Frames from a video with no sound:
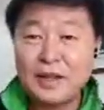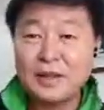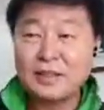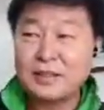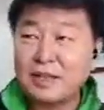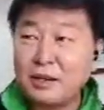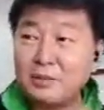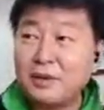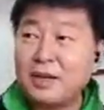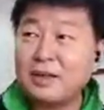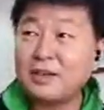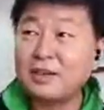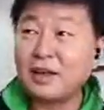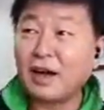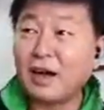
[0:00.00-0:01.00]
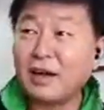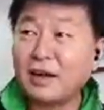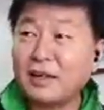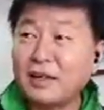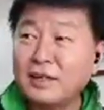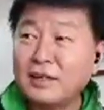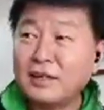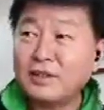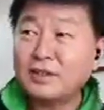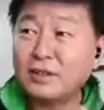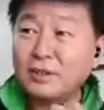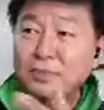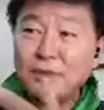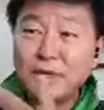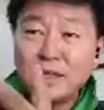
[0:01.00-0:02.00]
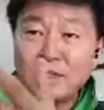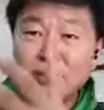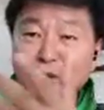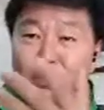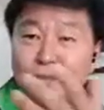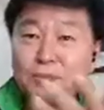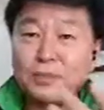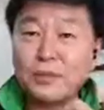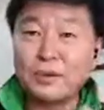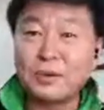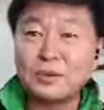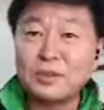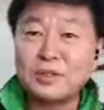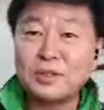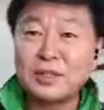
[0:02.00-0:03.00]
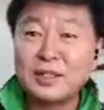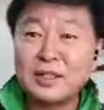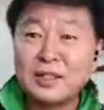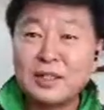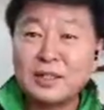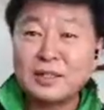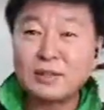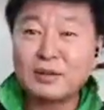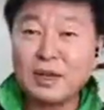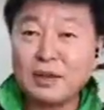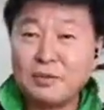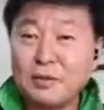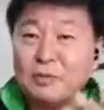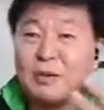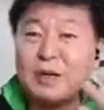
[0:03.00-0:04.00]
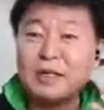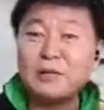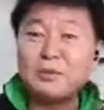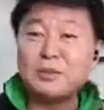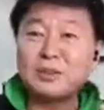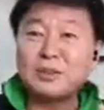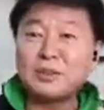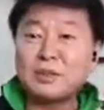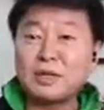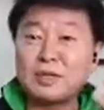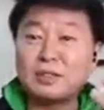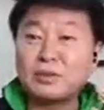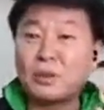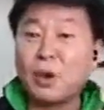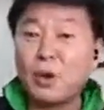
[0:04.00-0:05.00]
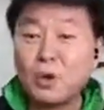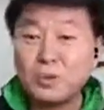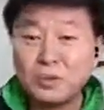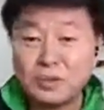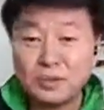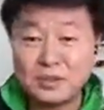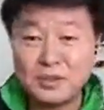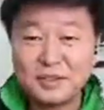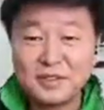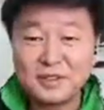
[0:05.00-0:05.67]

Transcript: still very dark, something is approach. So everybody was scourged.